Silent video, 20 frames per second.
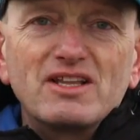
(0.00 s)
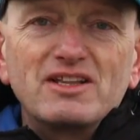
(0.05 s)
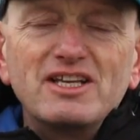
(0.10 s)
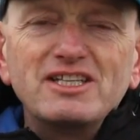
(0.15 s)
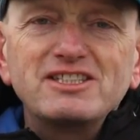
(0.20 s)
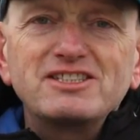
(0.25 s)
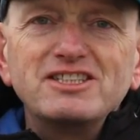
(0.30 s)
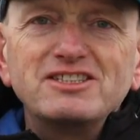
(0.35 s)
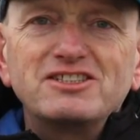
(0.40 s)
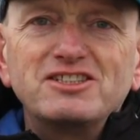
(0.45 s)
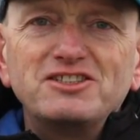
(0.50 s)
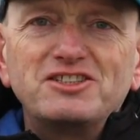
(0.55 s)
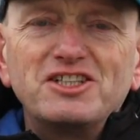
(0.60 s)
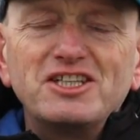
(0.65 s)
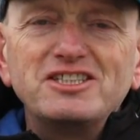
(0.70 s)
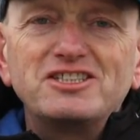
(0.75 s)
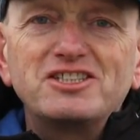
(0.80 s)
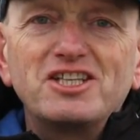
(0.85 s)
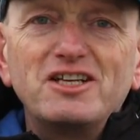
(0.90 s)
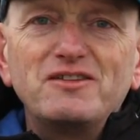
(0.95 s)
This is the
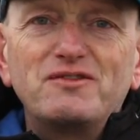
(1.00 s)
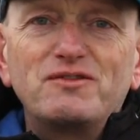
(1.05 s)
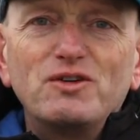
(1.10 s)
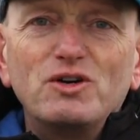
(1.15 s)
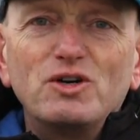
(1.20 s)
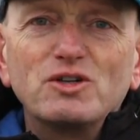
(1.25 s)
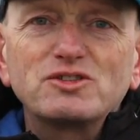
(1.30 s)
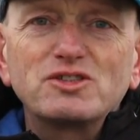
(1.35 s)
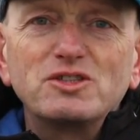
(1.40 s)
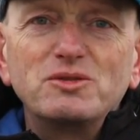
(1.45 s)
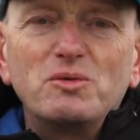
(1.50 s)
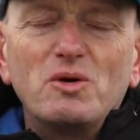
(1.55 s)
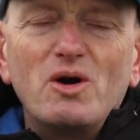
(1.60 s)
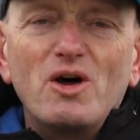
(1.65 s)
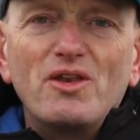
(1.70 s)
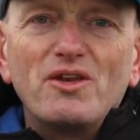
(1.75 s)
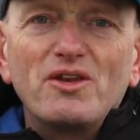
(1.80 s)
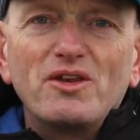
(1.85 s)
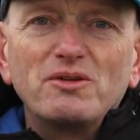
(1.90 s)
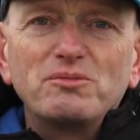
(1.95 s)

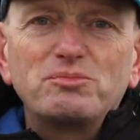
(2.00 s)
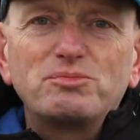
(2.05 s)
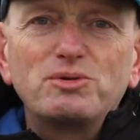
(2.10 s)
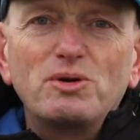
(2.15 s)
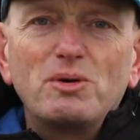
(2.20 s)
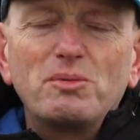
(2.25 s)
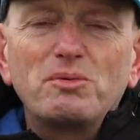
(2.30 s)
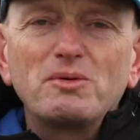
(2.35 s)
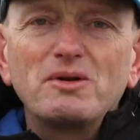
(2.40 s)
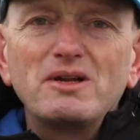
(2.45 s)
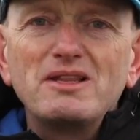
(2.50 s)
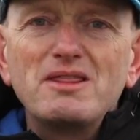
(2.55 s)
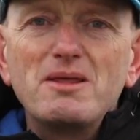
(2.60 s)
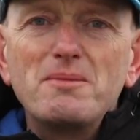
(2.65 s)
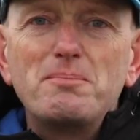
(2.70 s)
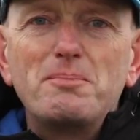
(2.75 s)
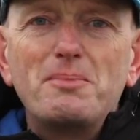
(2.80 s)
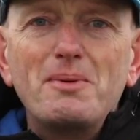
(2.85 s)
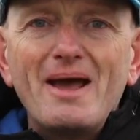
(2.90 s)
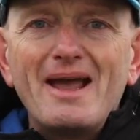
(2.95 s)
DC41, probably
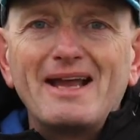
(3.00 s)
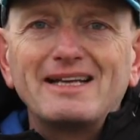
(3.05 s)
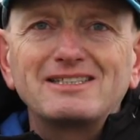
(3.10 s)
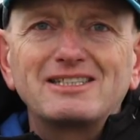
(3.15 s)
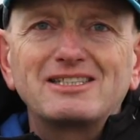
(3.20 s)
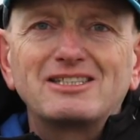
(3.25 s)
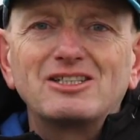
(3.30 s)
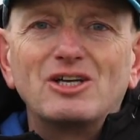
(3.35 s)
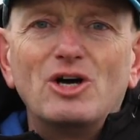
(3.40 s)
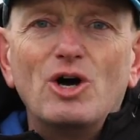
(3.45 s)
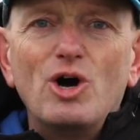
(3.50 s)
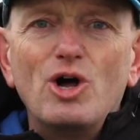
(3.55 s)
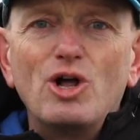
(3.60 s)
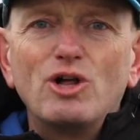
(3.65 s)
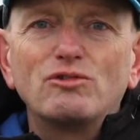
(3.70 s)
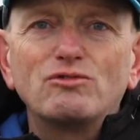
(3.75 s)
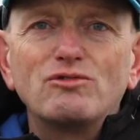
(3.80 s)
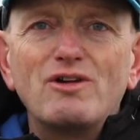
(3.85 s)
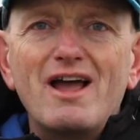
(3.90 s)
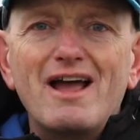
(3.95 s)
the best
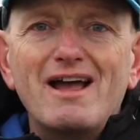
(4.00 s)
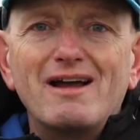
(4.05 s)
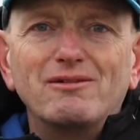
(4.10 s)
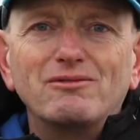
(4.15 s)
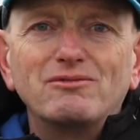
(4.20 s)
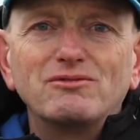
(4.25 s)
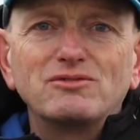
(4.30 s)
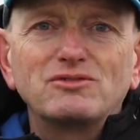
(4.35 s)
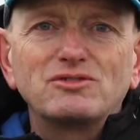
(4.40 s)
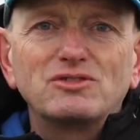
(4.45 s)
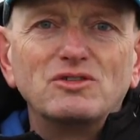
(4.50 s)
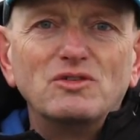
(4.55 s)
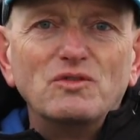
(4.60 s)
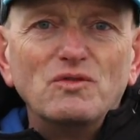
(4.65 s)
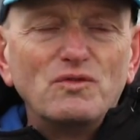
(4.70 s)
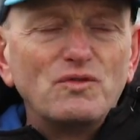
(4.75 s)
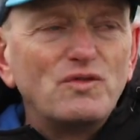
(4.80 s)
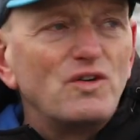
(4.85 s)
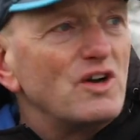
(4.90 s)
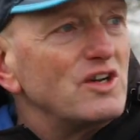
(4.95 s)
all round
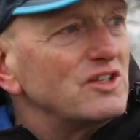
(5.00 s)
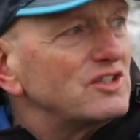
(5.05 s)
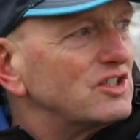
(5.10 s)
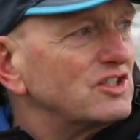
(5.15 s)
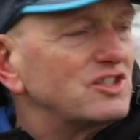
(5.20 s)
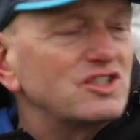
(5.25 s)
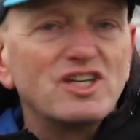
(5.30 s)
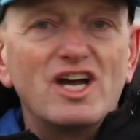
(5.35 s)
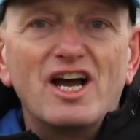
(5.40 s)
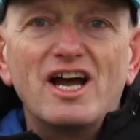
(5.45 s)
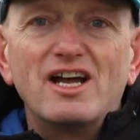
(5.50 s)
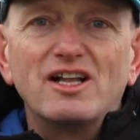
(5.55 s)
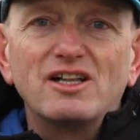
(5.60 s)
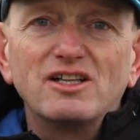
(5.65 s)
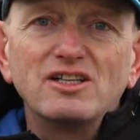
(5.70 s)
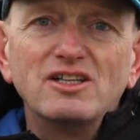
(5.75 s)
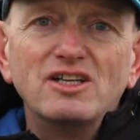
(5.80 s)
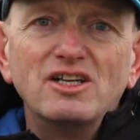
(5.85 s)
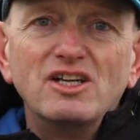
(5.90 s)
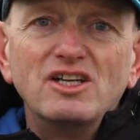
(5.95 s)

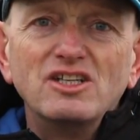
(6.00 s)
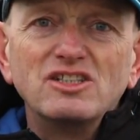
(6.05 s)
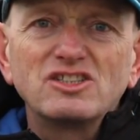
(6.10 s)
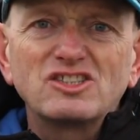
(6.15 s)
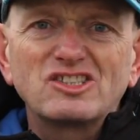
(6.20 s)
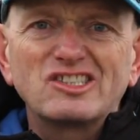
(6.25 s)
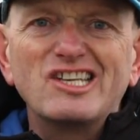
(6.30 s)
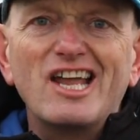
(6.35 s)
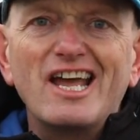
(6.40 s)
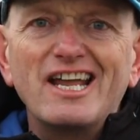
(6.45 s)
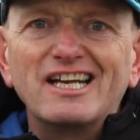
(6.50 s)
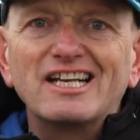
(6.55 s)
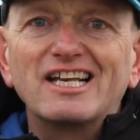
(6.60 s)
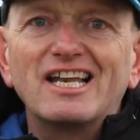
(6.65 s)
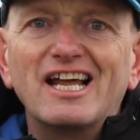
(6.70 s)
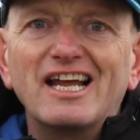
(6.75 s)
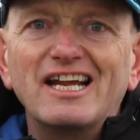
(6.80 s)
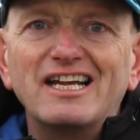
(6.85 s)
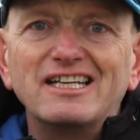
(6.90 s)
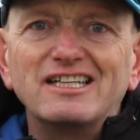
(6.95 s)
versatile Snake
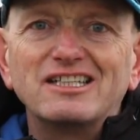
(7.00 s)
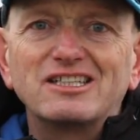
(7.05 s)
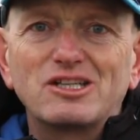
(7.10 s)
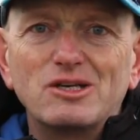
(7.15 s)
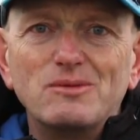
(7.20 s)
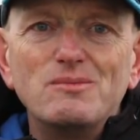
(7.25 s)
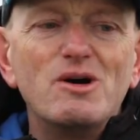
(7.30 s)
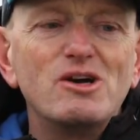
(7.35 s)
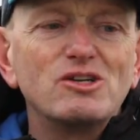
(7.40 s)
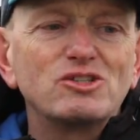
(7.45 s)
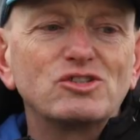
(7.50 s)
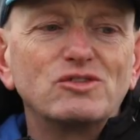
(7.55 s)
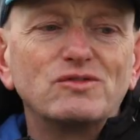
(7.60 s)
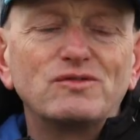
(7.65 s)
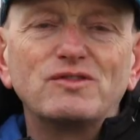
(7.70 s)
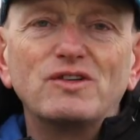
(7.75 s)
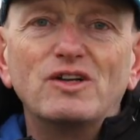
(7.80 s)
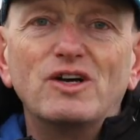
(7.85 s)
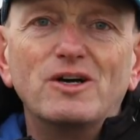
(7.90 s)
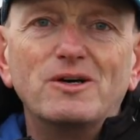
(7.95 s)
Lake commercial
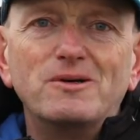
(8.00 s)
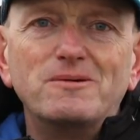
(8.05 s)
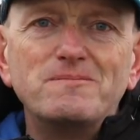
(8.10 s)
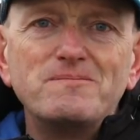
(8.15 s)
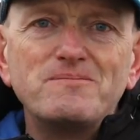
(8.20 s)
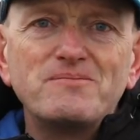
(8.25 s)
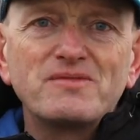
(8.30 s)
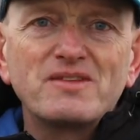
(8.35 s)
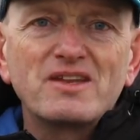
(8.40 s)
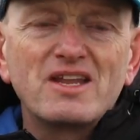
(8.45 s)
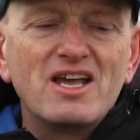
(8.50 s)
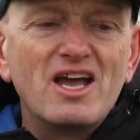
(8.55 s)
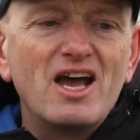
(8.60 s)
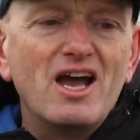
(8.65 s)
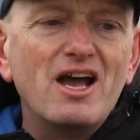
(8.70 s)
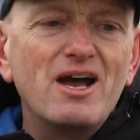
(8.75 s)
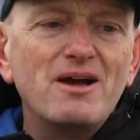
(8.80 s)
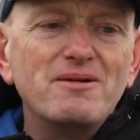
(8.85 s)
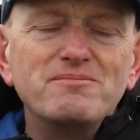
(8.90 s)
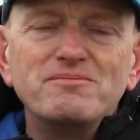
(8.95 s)
float.
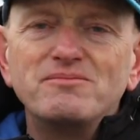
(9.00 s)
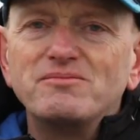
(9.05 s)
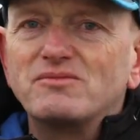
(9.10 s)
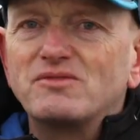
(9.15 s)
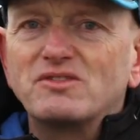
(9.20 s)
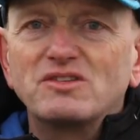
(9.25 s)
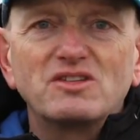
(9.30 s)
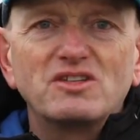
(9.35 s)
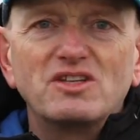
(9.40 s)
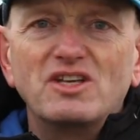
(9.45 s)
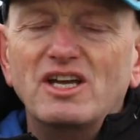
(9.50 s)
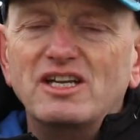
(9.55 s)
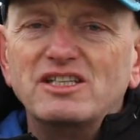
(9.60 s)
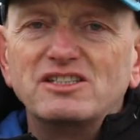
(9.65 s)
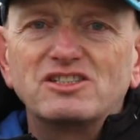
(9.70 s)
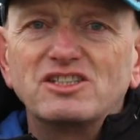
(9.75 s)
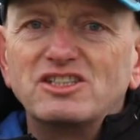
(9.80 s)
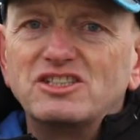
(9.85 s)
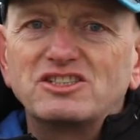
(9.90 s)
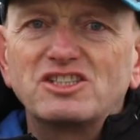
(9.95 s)

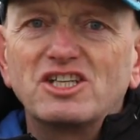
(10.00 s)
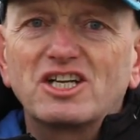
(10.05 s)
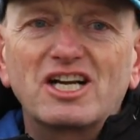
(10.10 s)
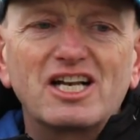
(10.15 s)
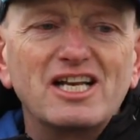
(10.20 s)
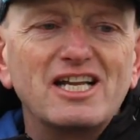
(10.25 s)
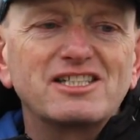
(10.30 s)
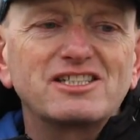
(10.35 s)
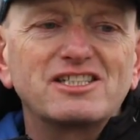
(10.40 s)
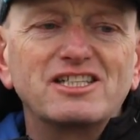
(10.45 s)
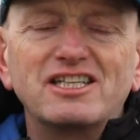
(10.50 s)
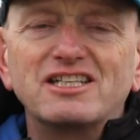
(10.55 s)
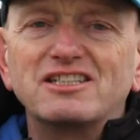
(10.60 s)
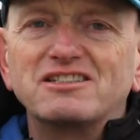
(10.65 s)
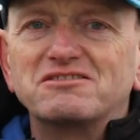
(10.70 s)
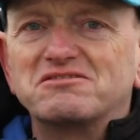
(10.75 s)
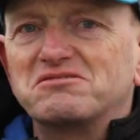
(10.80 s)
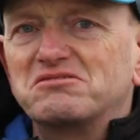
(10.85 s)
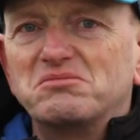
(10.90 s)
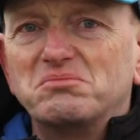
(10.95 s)
It's a classic
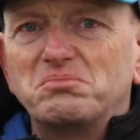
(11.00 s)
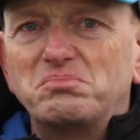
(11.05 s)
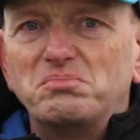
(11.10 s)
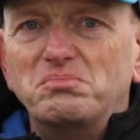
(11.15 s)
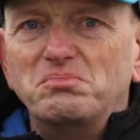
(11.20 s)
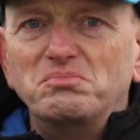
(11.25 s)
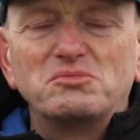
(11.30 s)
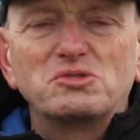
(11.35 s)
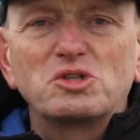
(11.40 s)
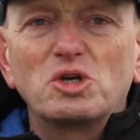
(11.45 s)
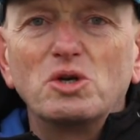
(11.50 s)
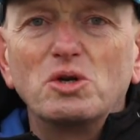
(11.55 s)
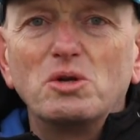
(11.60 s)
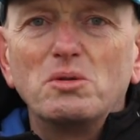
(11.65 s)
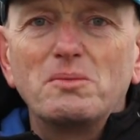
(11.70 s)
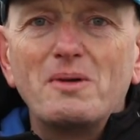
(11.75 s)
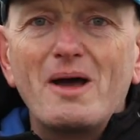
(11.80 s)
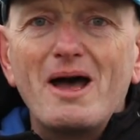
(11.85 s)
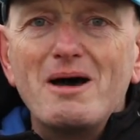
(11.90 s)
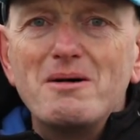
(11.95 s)

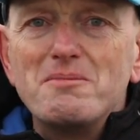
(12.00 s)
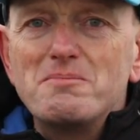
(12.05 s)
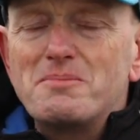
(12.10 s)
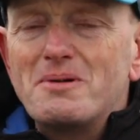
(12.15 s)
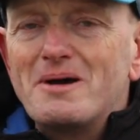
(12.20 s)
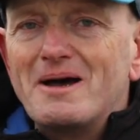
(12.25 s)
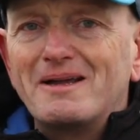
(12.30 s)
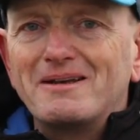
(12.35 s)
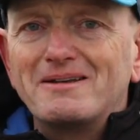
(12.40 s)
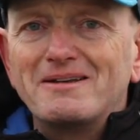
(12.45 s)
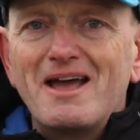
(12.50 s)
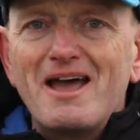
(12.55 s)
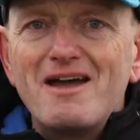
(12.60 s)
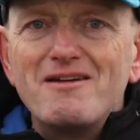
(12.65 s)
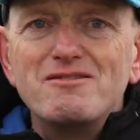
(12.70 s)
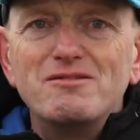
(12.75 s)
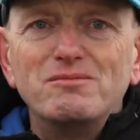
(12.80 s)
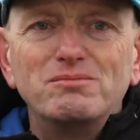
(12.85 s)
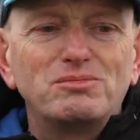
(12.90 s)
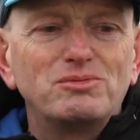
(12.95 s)
tunnel bound pattern,
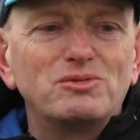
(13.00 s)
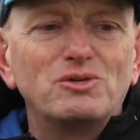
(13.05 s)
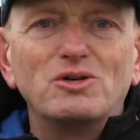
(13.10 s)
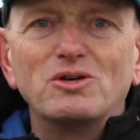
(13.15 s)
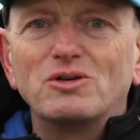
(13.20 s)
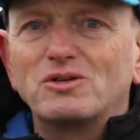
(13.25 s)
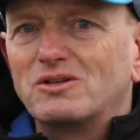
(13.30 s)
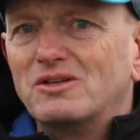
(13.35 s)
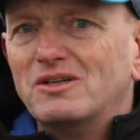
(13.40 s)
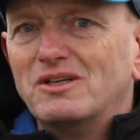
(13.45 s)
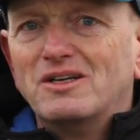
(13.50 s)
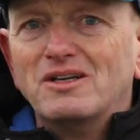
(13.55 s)
Heron Brook.